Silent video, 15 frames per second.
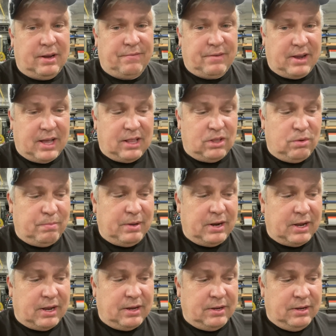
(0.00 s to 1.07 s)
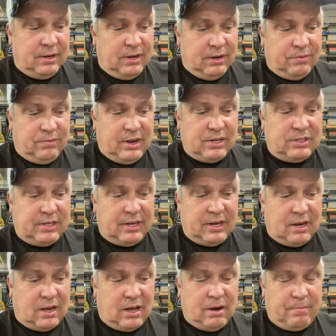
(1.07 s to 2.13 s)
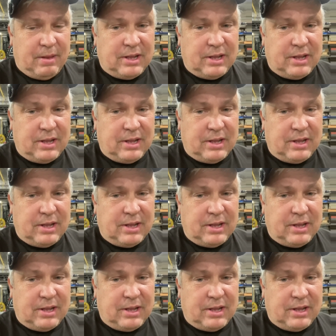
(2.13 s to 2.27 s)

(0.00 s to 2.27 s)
If I got a little bit of rusting on them,